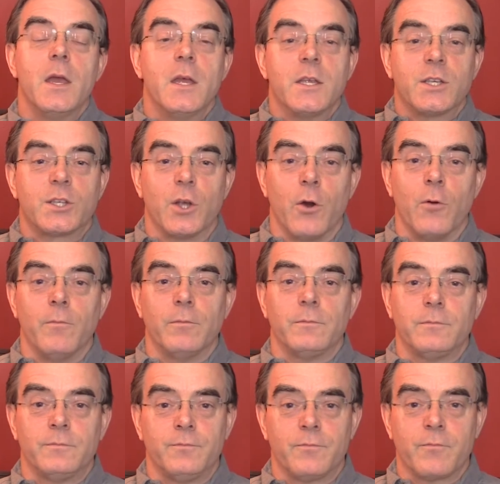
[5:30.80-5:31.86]
So
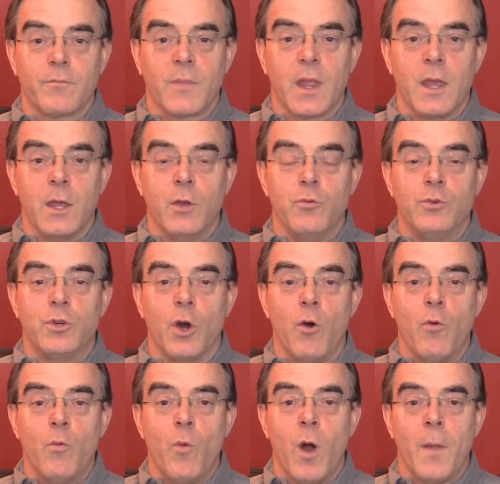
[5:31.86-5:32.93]
you
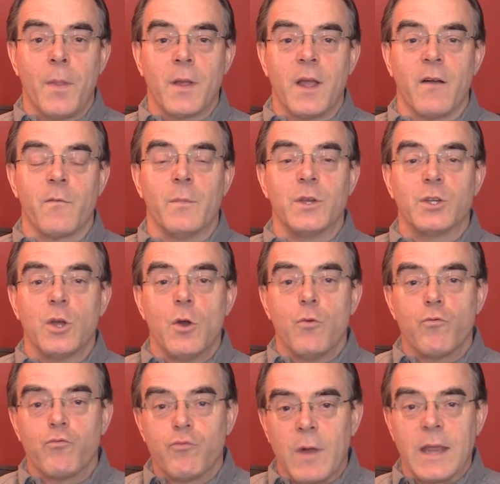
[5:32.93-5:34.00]
don't want the government
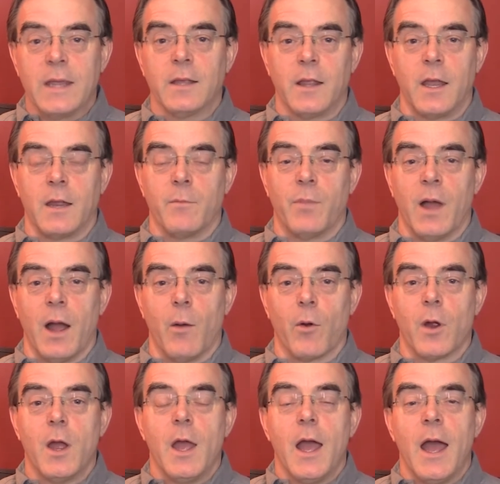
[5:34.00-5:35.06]
regulating
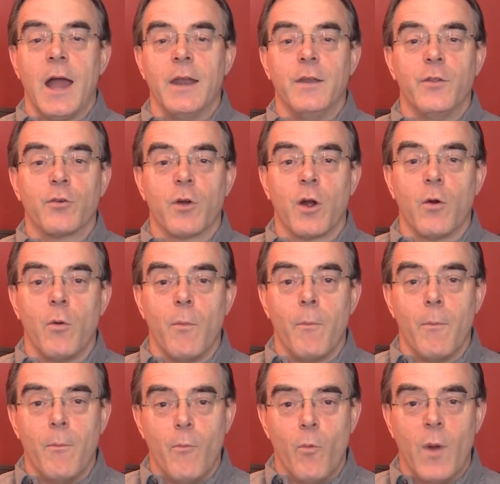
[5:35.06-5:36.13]
power, and there are
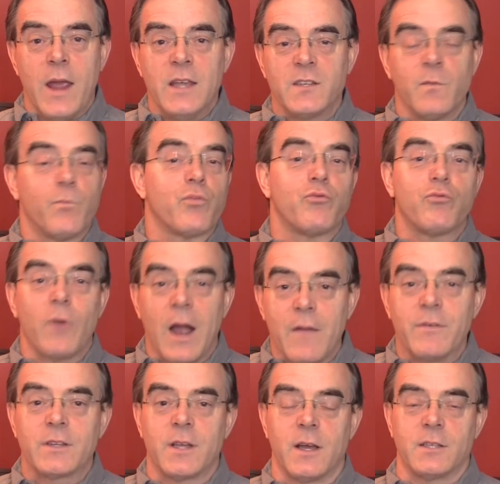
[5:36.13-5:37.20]
ways of
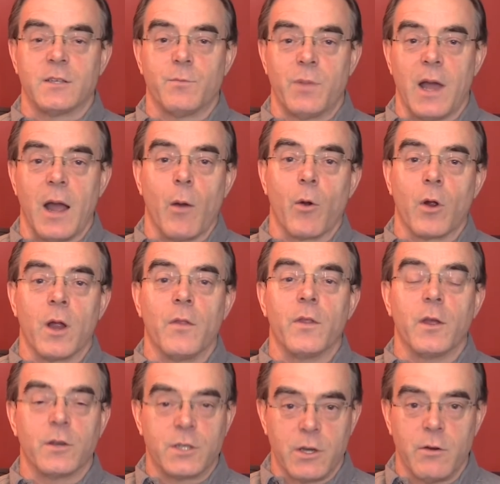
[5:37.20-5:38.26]
privatizing power, and
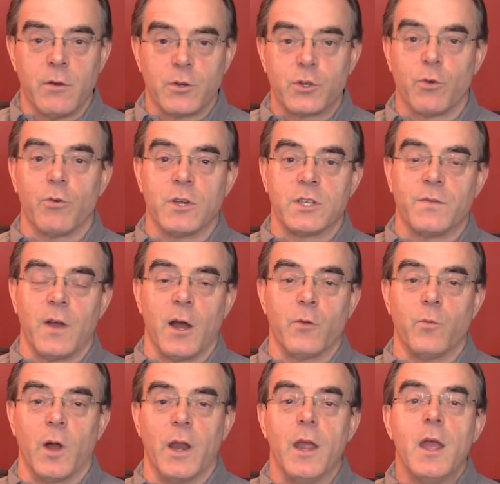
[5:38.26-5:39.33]
the Ontario Tories
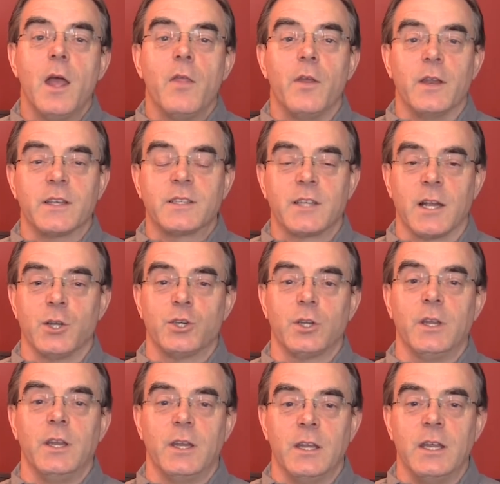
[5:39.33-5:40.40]
found one that
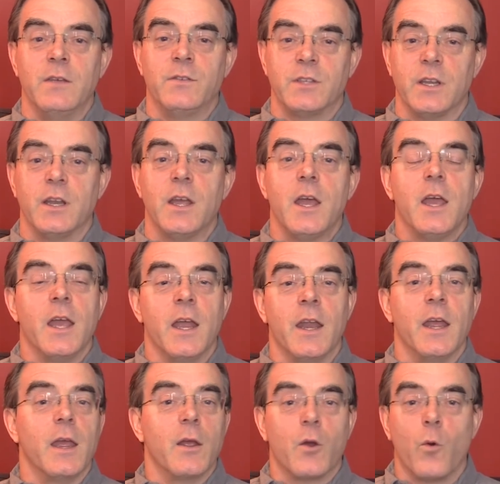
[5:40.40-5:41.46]
essentially leaves it in
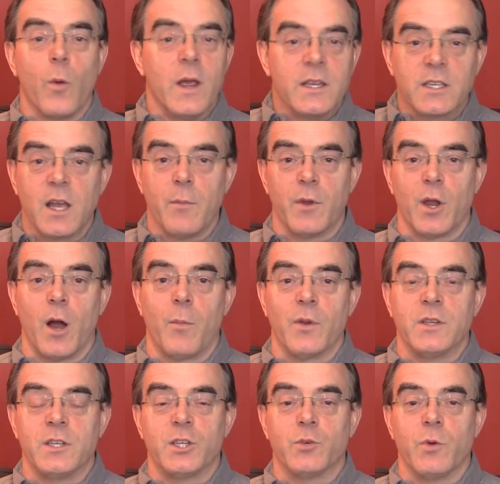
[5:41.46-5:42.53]
a
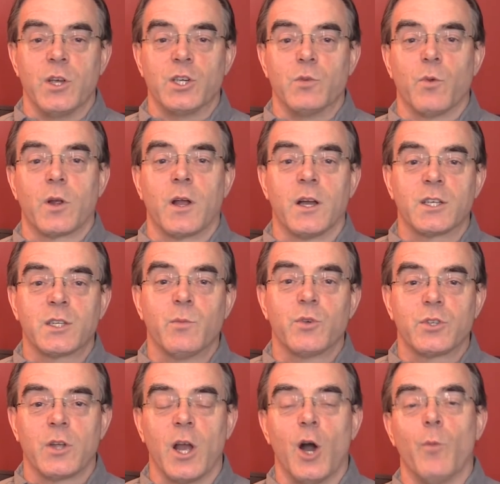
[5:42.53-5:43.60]
quasi-monopoly situation where
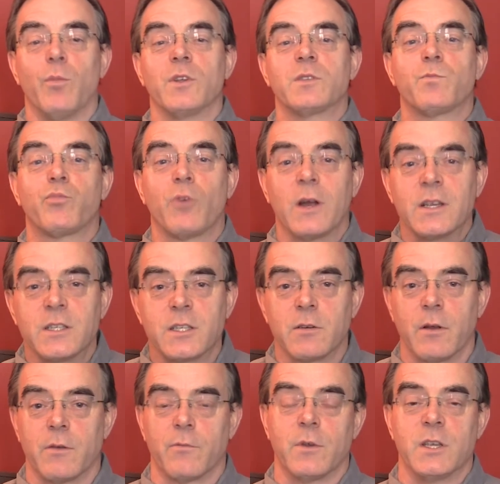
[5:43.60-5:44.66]
customers are helpless, prices
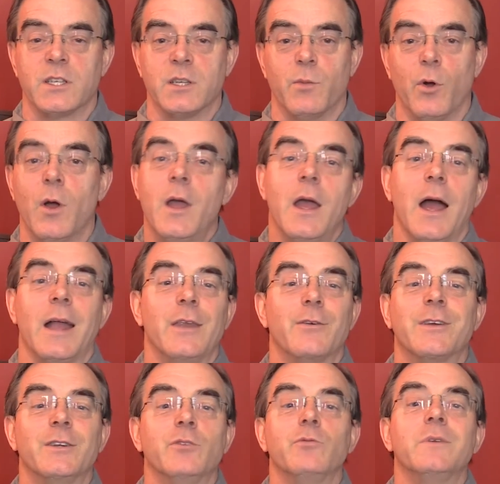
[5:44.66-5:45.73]
are unreasonable, and you
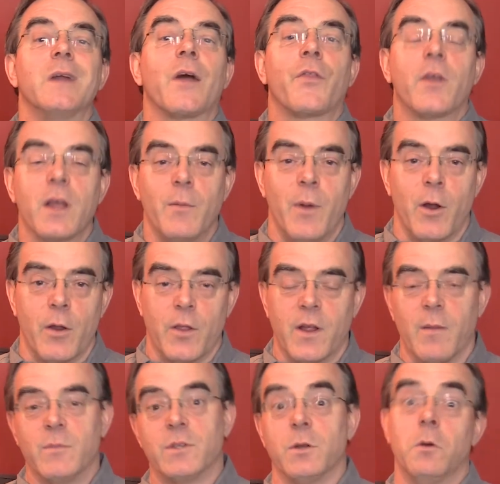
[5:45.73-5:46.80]
can do nothing about it. The
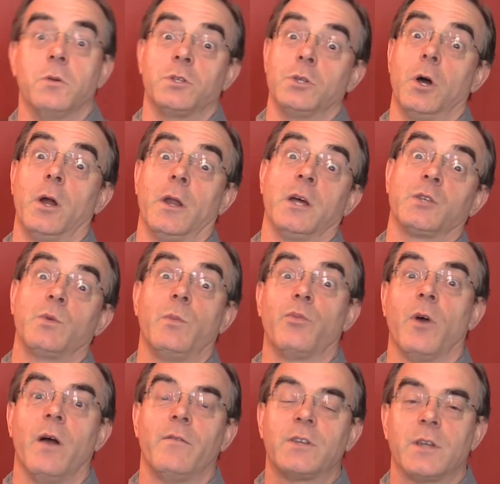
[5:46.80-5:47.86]
government says, oh, it's not us, we
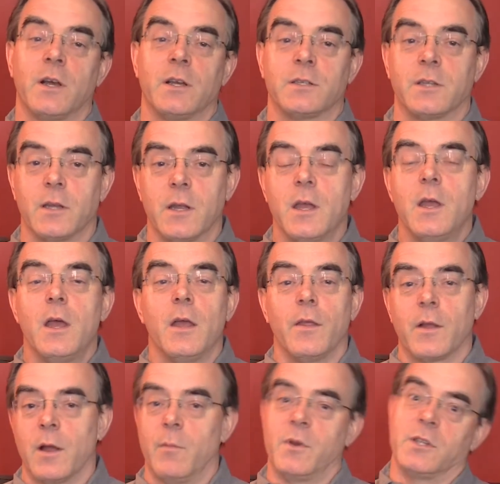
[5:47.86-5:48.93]
privatized it. And
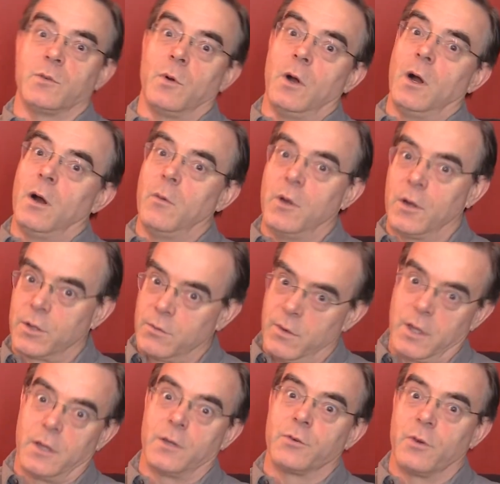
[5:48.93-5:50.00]
the company says, well, we got the
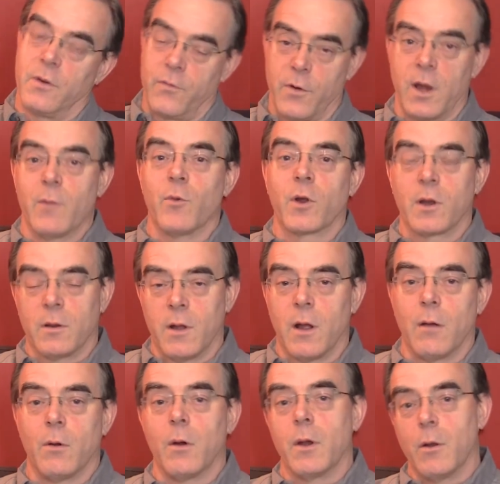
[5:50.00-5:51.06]
regulatory framework, and
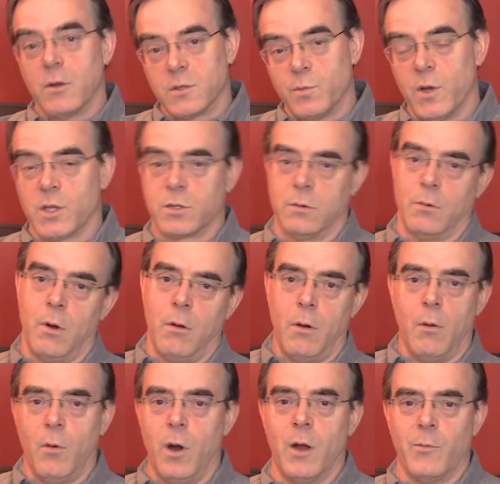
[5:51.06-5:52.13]
now we know what's best, and wah,
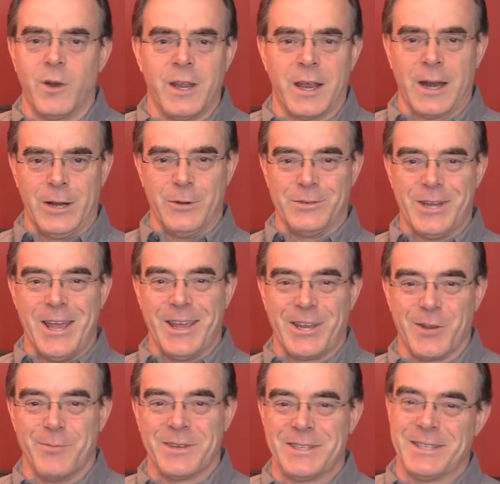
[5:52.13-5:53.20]
wah, wah. And what are you going to do, take
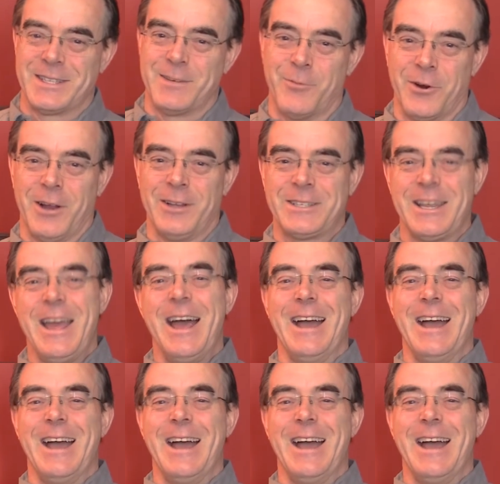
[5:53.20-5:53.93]
your business somewhere else?